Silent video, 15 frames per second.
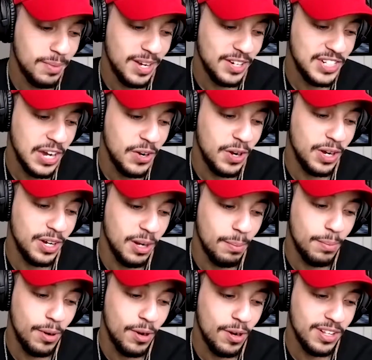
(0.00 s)
about Chowder and
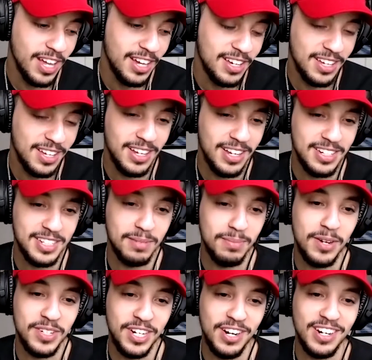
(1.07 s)
Gumball, like
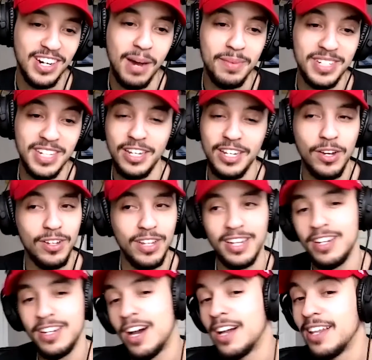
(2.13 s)
somebody was in our comments like, yo, like
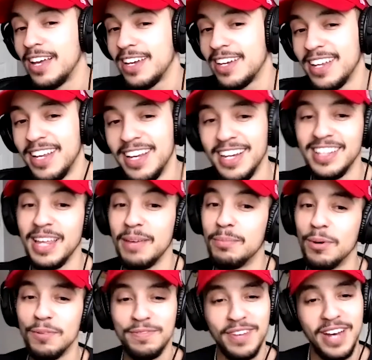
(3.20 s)
nah, like they
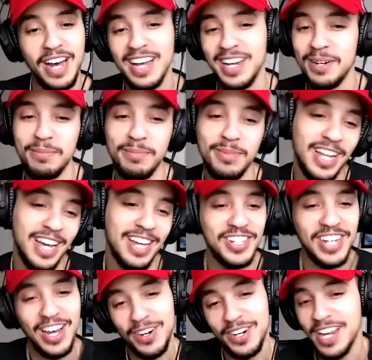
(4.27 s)
both fire, but like
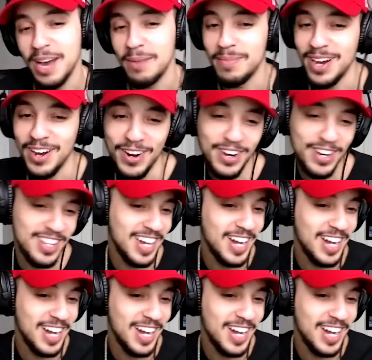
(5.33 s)
Chowder got my heart.